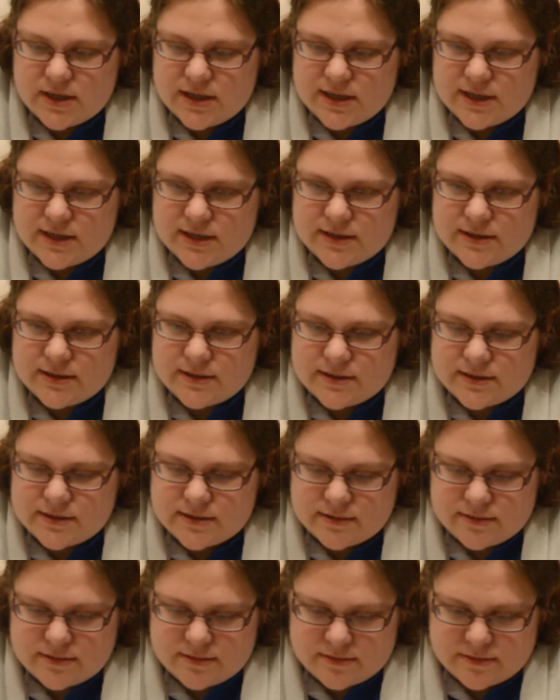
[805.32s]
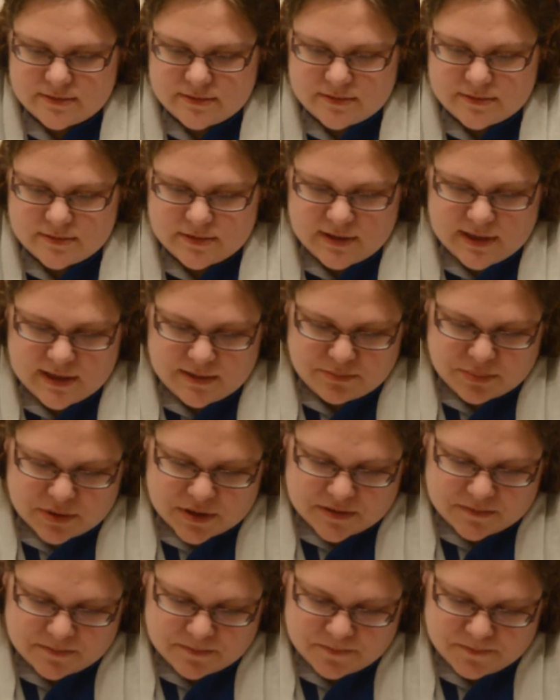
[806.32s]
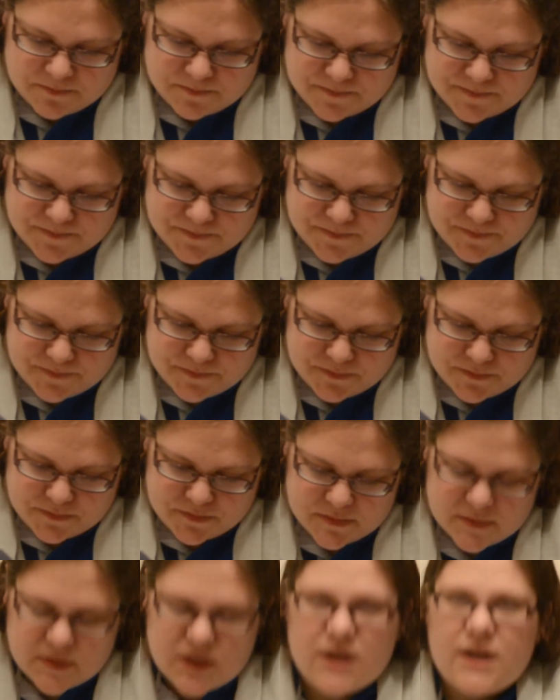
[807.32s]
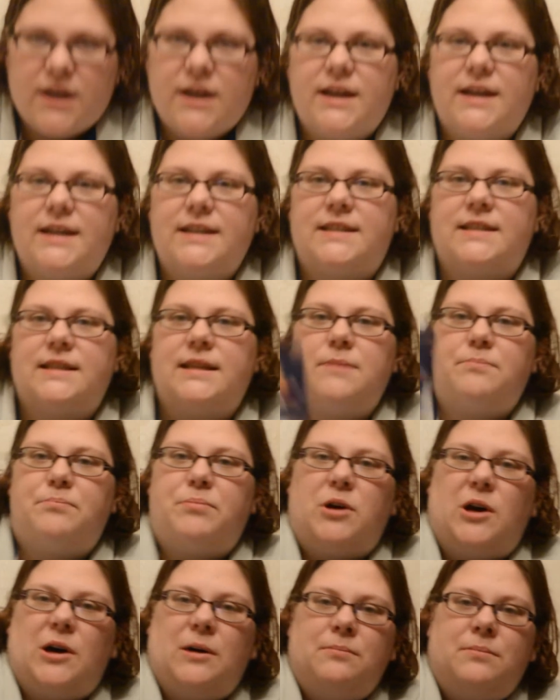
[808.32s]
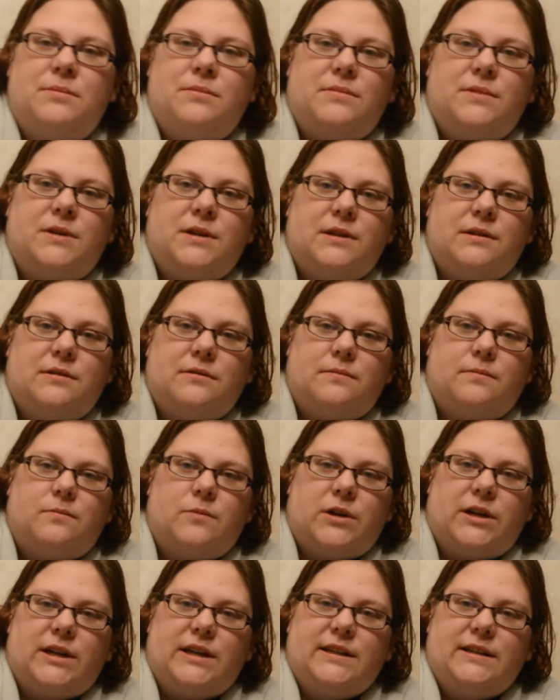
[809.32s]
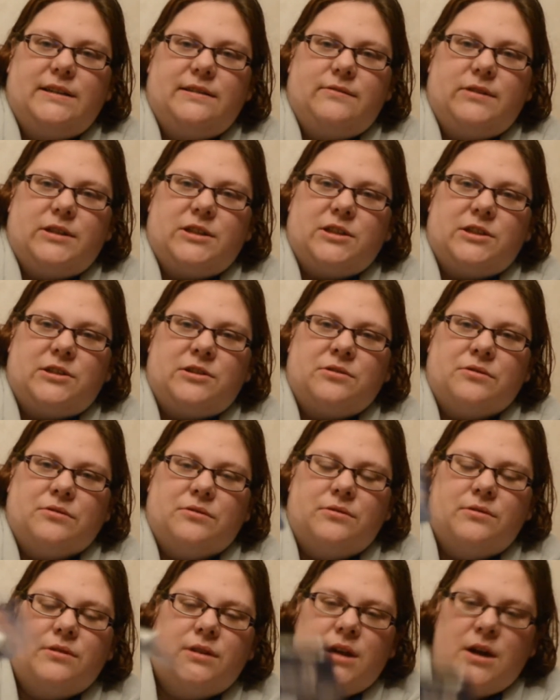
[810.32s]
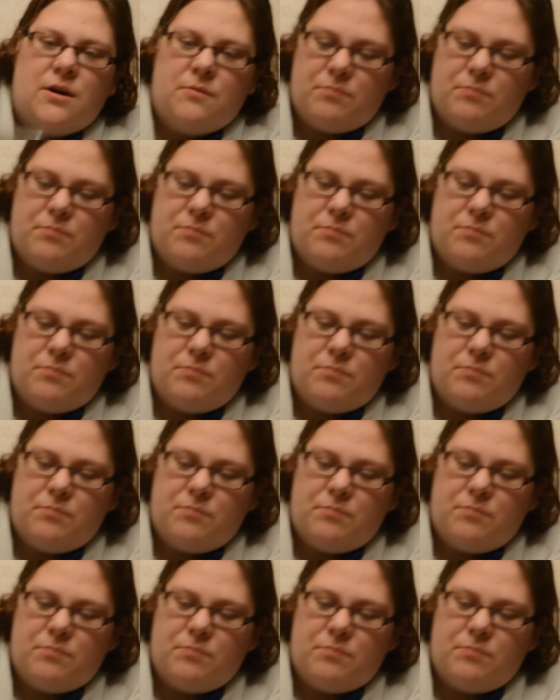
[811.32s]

It is a lip balm. It's lip balm, right, which is cool.